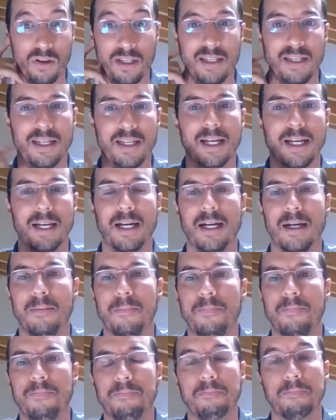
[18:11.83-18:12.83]
in
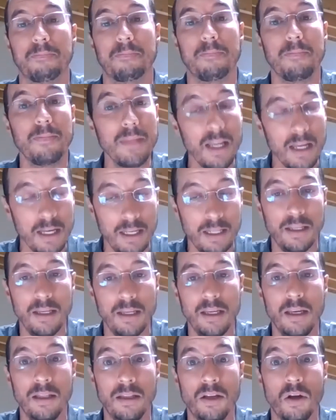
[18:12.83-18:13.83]

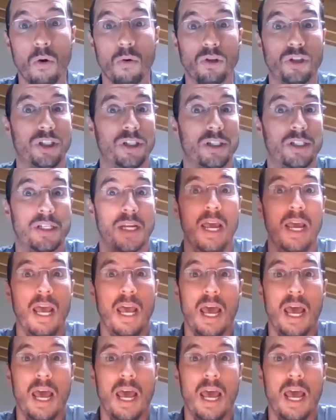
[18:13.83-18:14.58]
the oceans.